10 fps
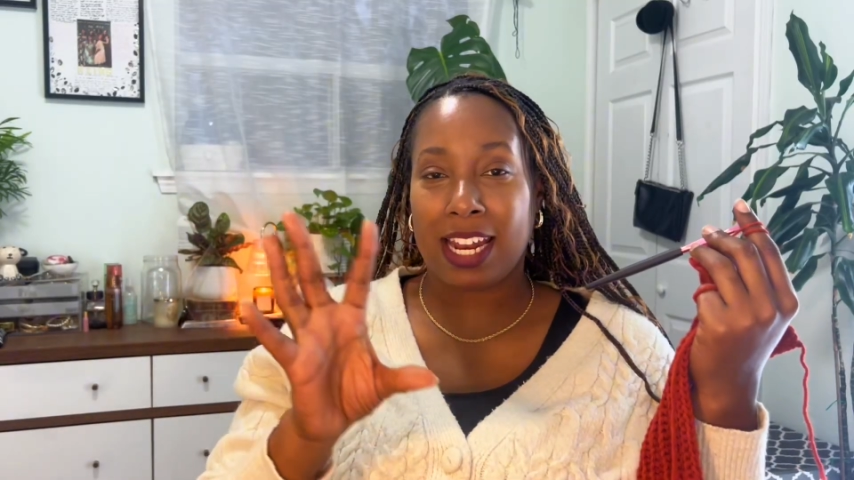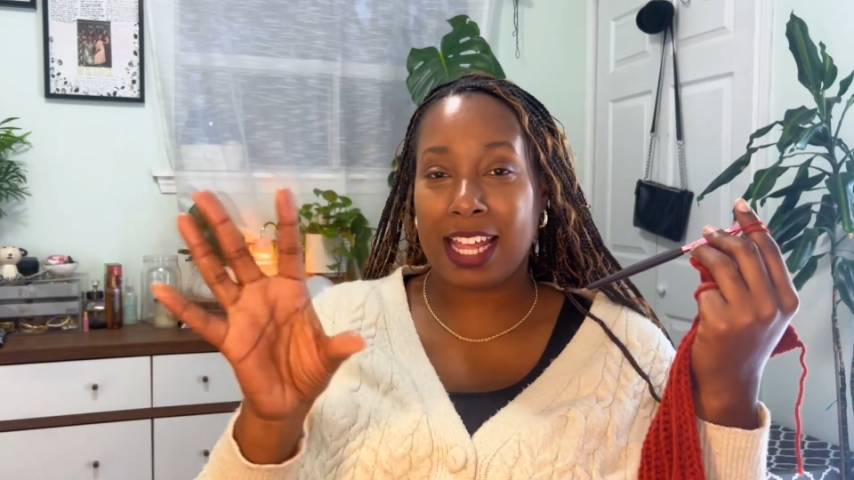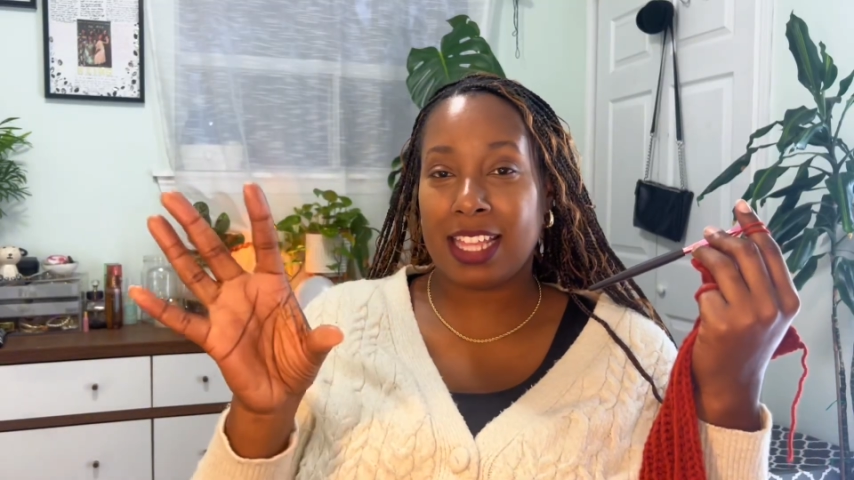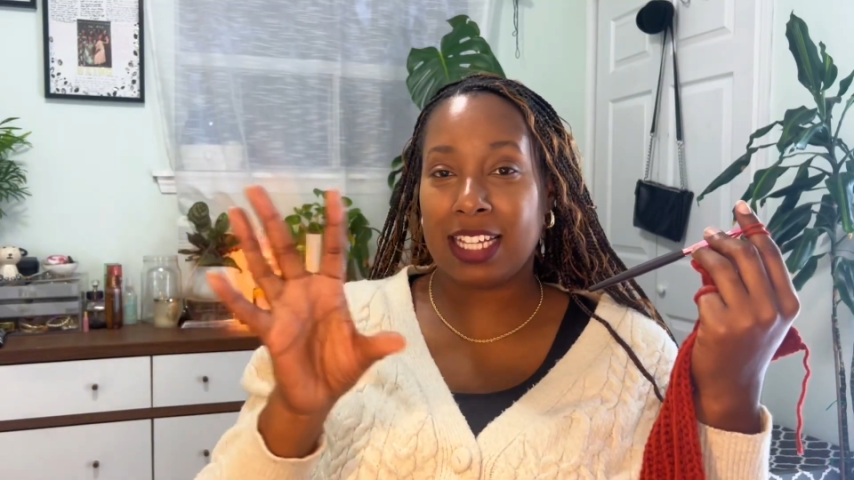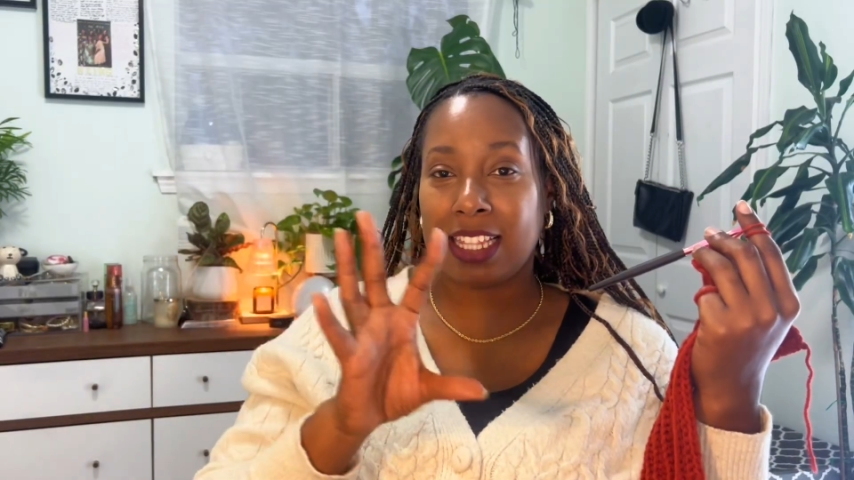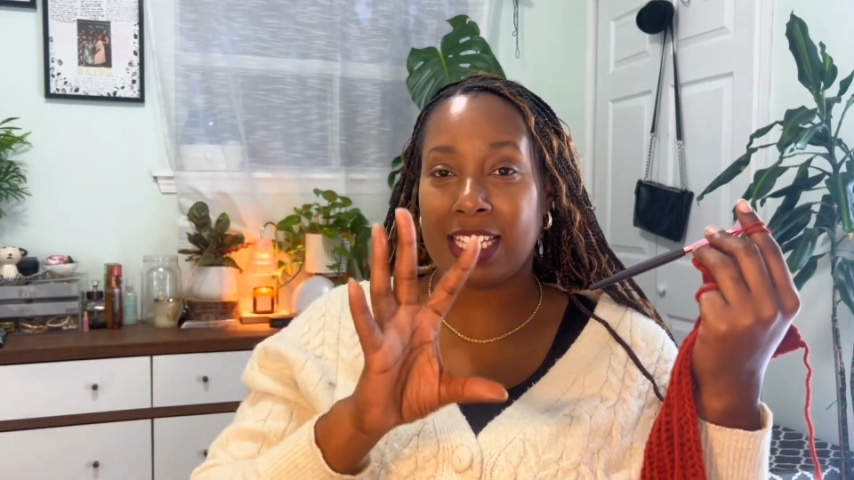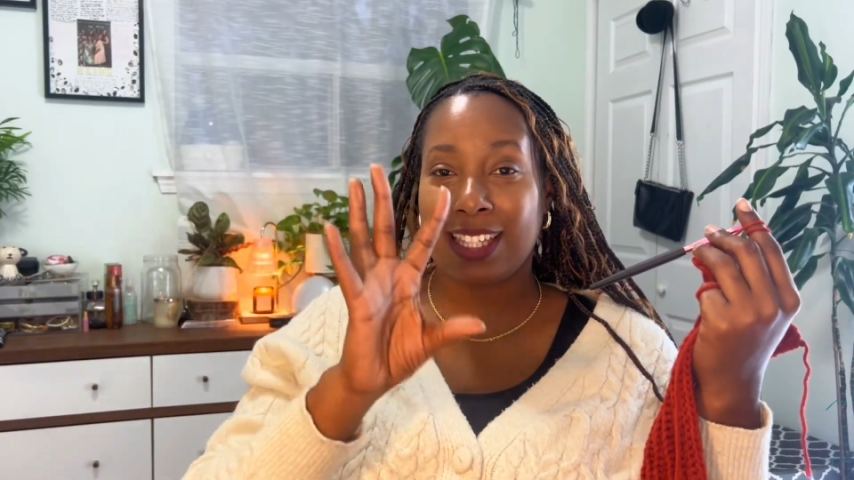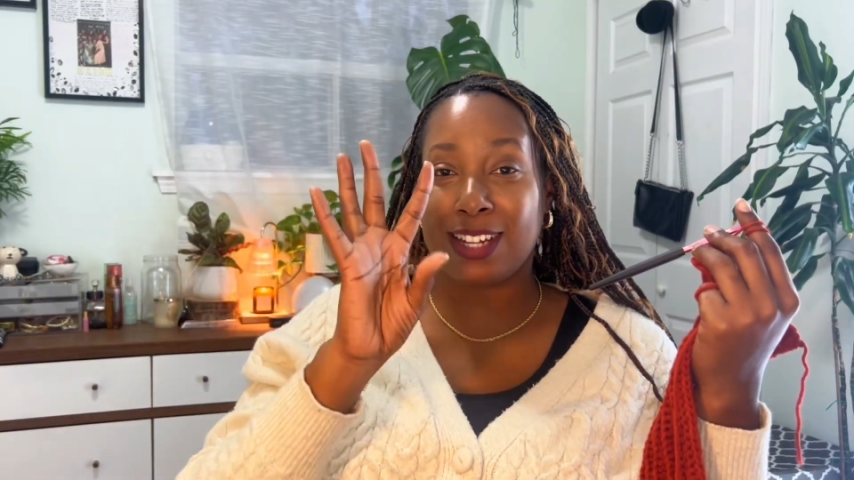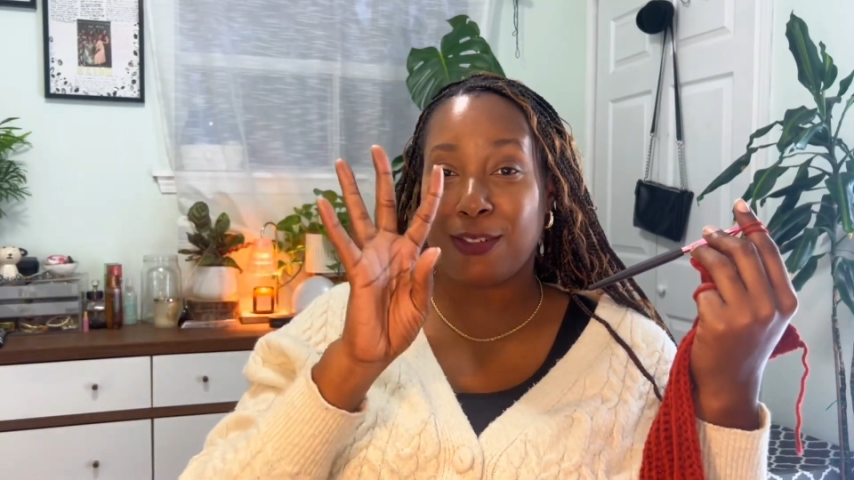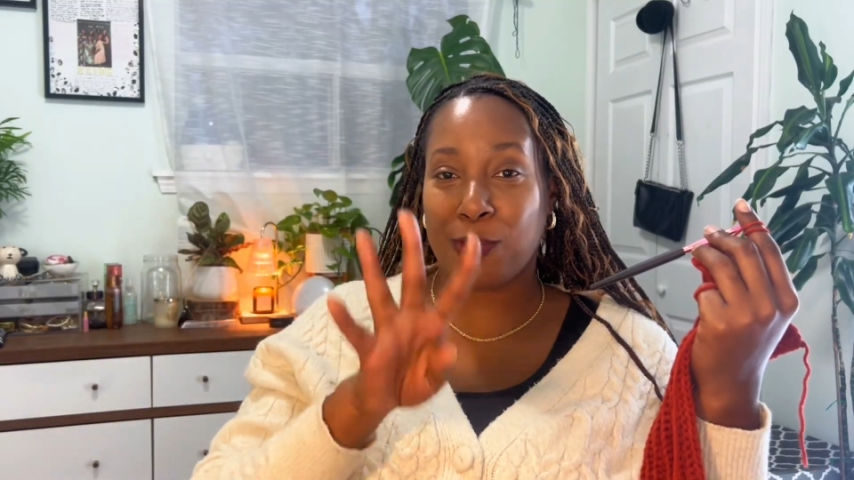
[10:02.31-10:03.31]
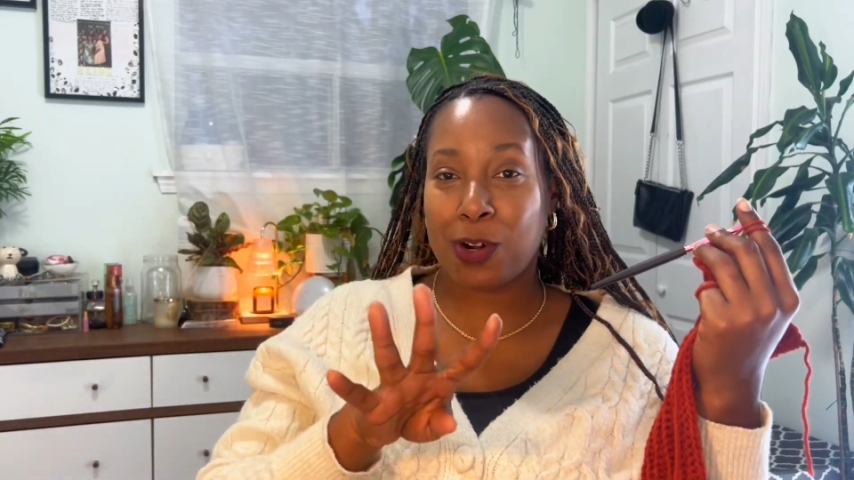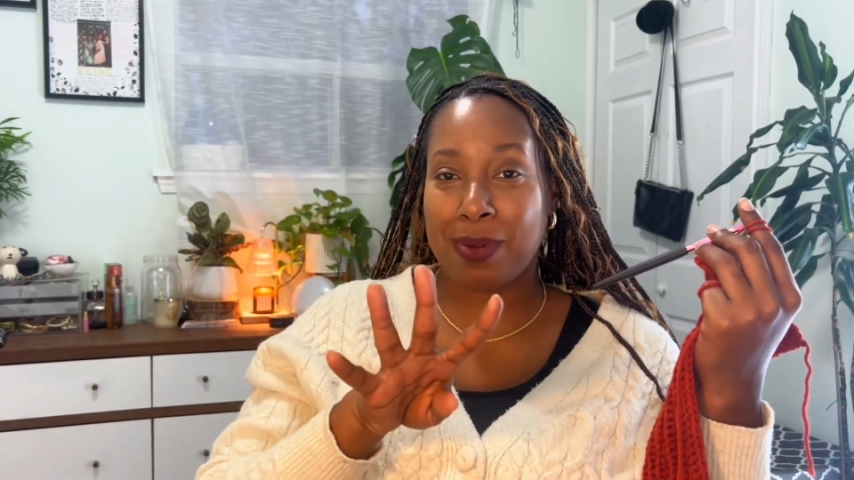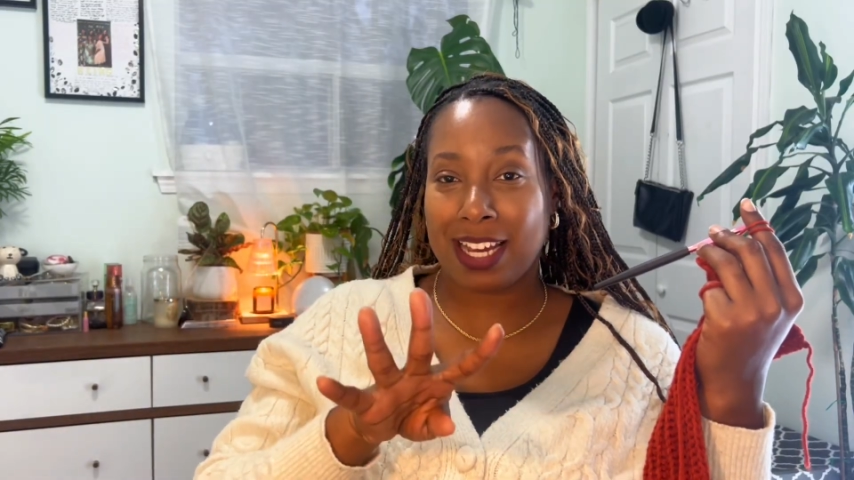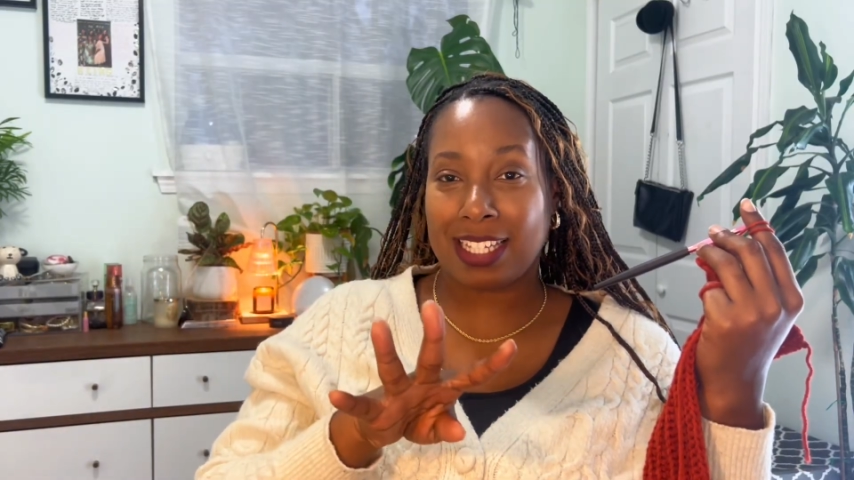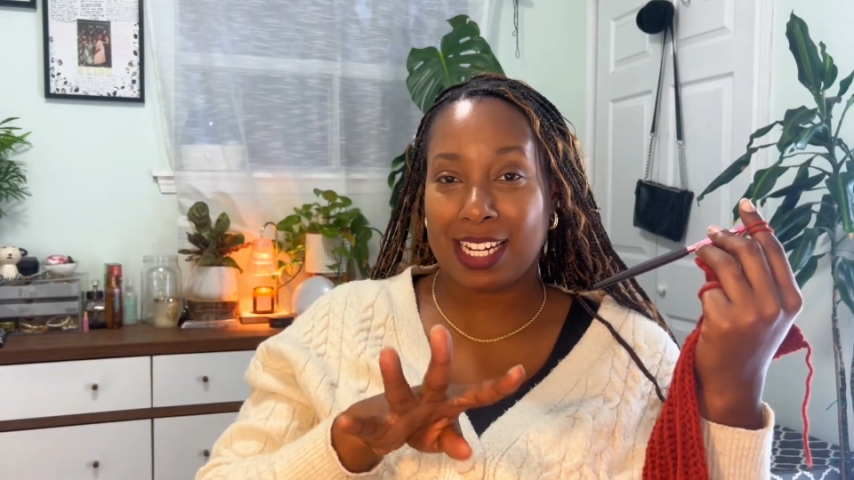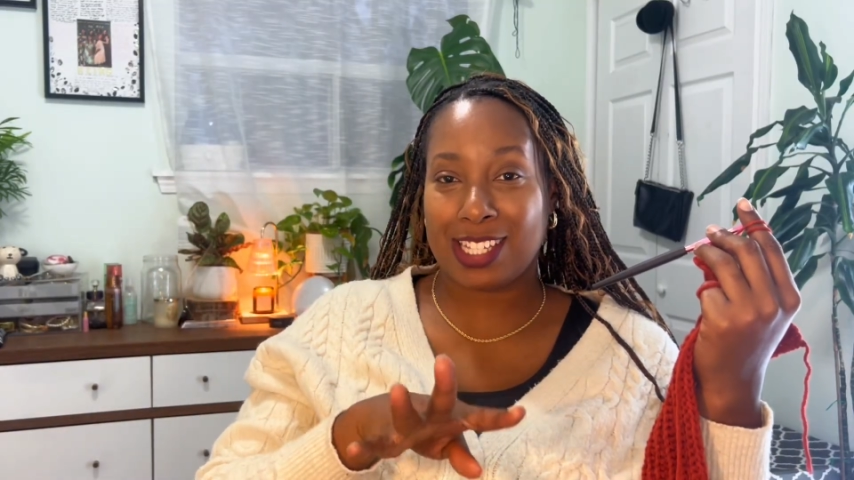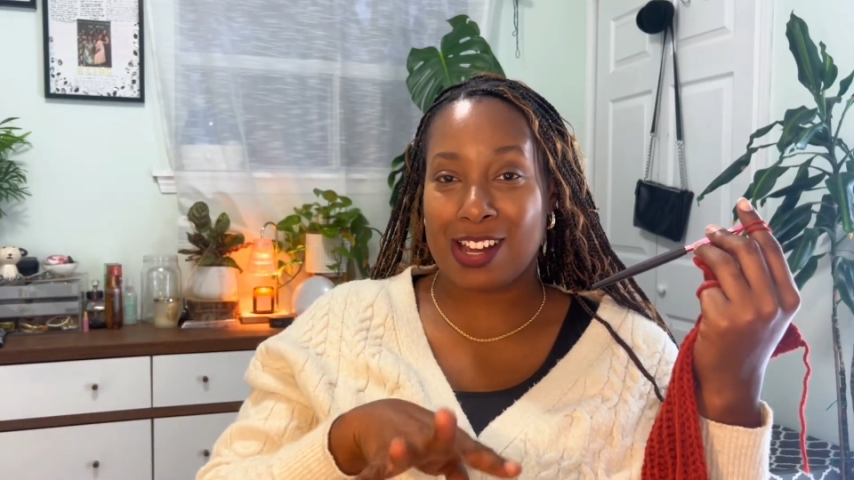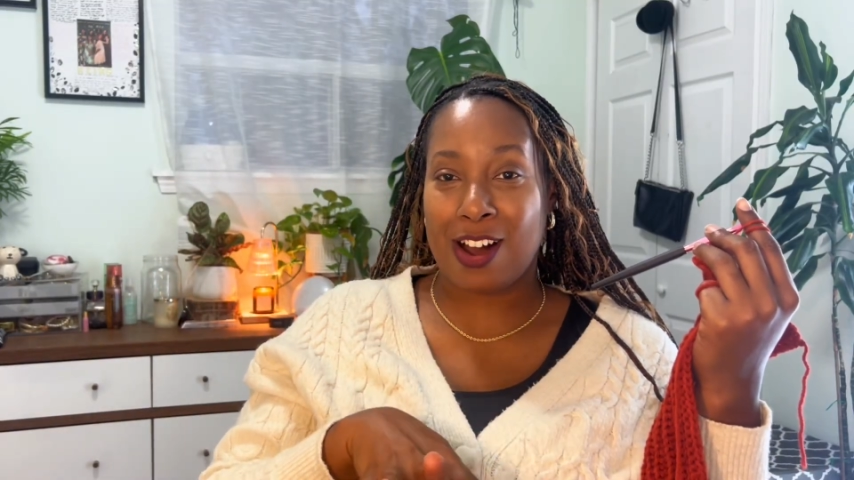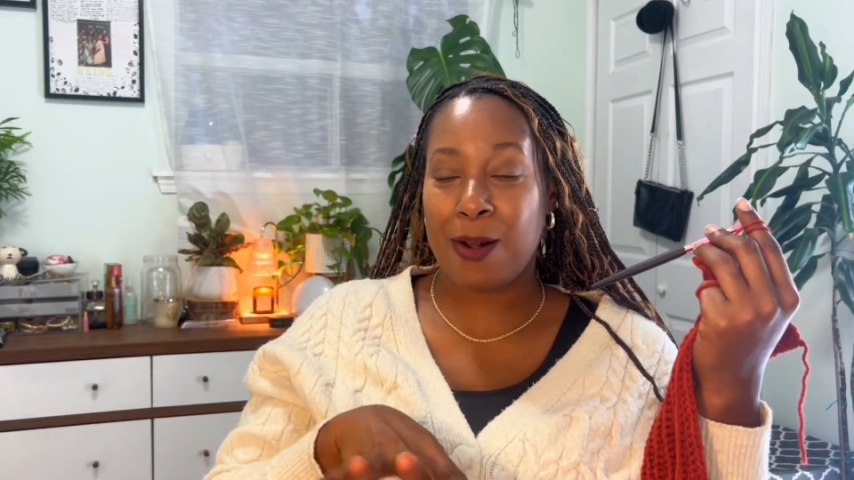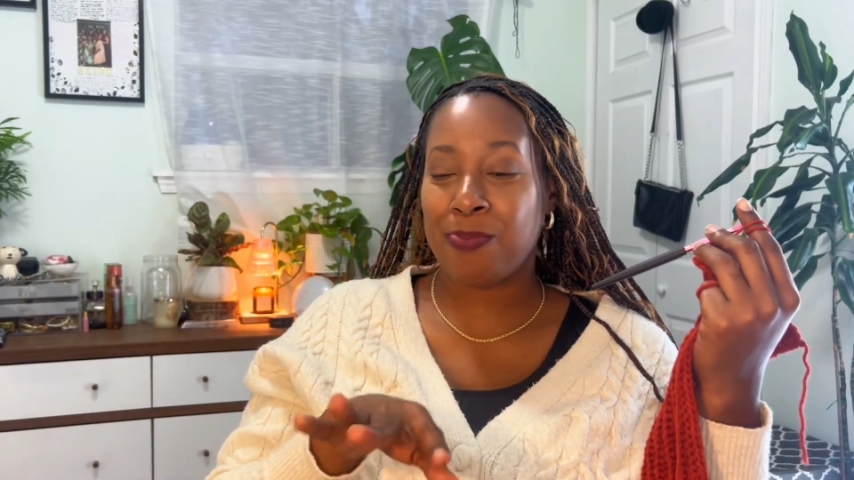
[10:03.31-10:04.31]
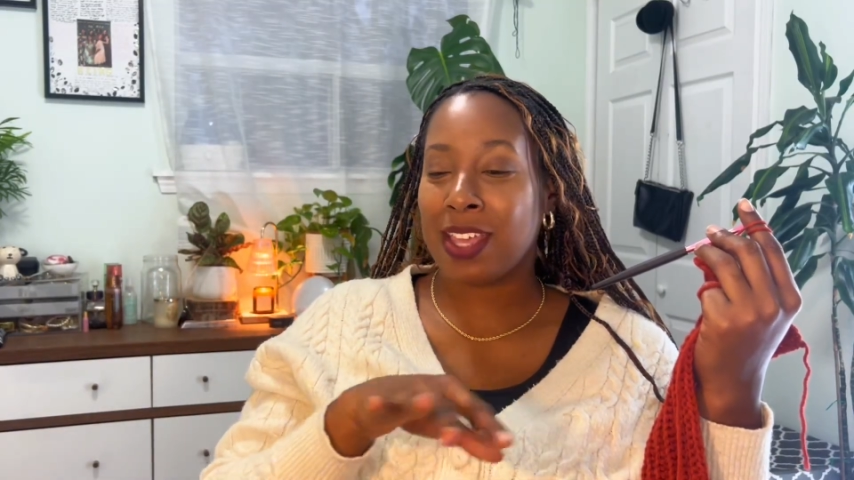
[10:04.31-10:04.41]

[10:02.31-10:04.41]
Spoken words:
And I think there are 4 bags that I saw.